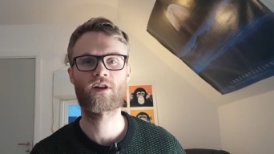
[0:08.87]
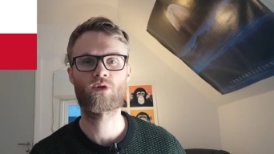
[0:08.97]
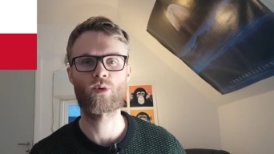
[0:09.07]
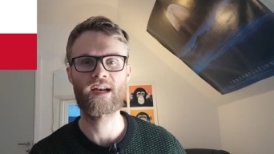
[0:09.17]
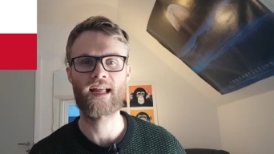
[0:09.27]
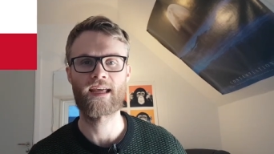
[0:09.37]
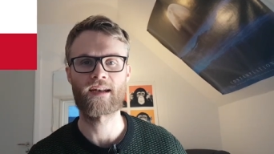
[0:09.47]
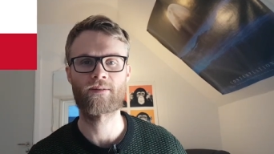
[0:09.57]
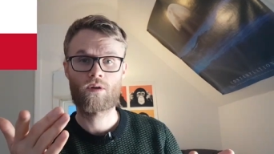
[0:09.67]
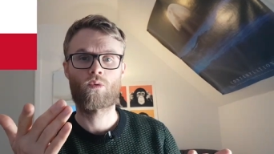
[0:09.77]
Greenland.
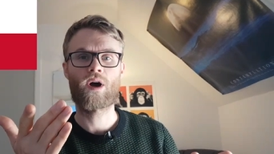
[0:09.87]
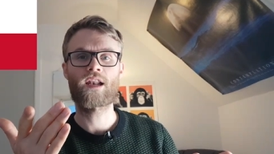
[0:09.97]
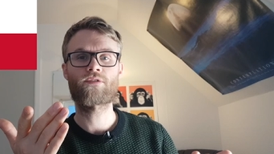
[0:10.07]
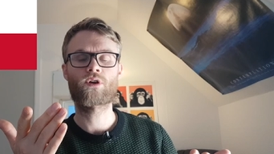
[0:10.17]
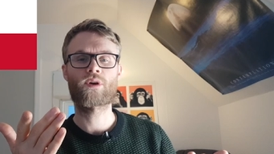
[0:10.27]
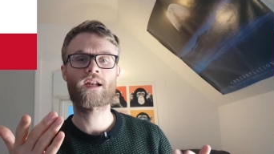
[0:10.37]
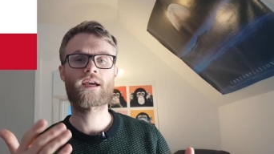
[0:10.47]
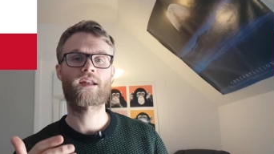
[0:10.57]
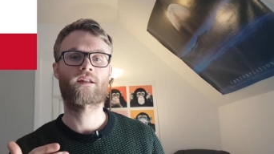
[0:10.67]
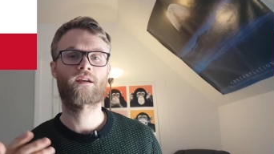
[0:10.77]
Why live in
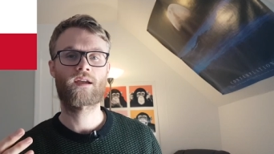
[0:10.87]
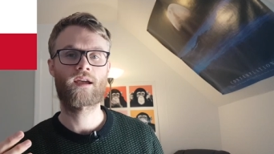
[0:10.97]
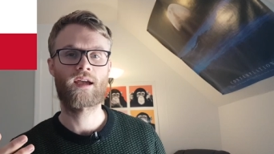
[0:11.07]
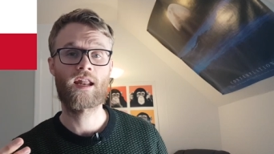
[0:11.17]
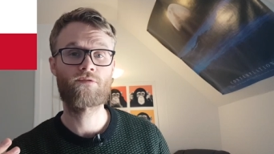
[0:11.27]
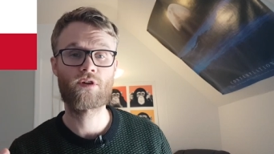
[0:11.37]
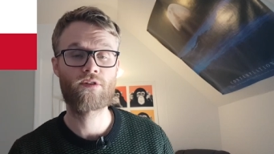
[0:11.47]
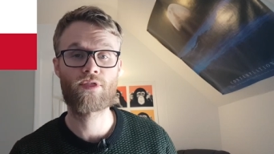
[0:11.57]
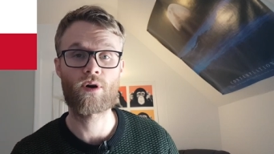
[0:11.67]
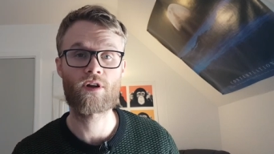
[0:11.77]
Greenland? And have you ever
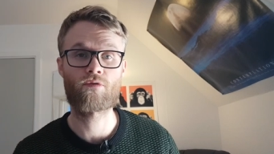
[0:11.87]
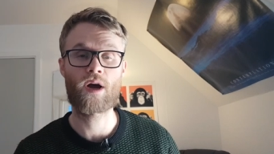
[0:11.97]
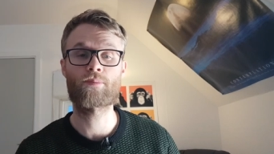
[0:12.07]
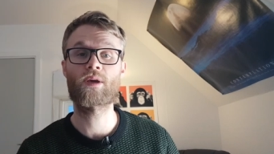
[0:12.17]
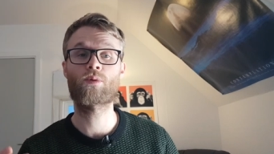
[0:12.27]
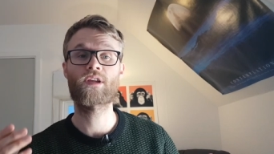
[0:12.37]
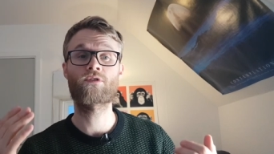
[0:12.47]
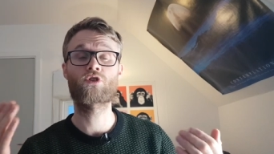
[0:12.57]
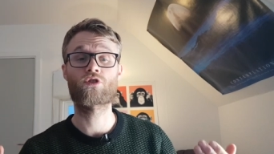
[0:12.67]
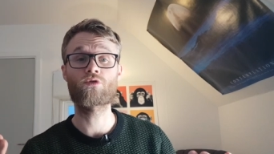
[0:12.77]
thought of why people
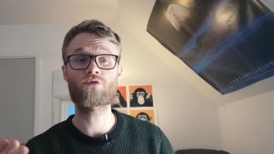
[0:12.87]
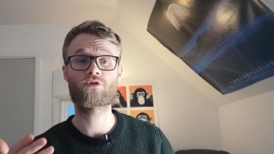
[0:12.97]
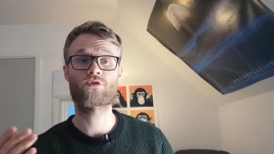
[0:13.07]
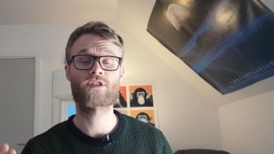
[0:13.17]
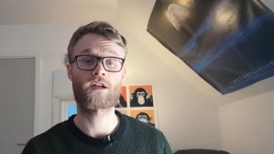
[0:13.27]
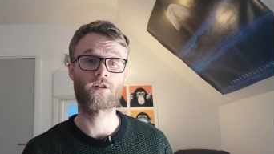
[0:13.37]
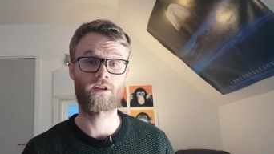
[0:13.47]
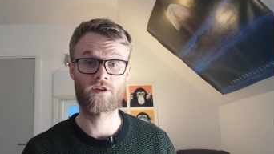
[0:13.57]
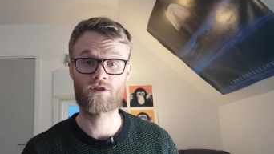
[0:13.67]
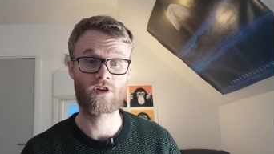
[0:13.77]
even choose to settle
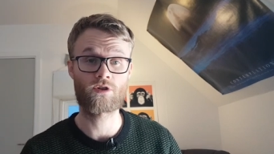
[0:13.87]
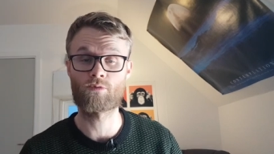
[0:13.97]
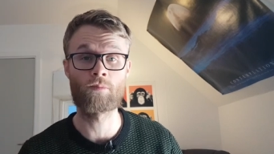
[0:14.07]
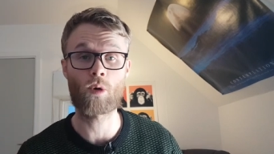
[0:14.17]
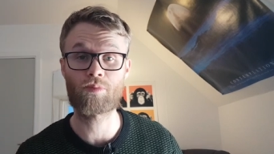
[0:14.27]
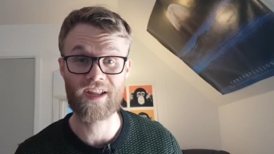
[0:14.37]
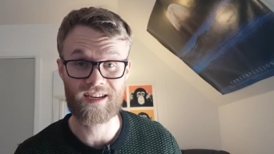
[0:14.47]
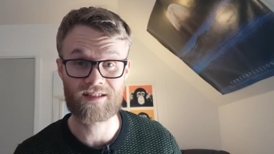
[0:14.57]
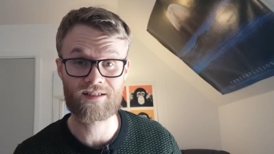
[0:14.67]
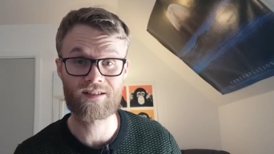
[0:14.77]
in such a remote
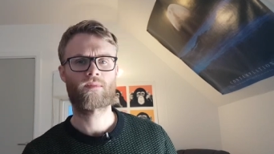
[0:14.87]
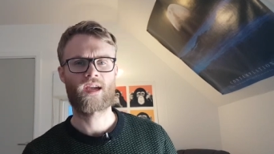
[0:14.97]
place?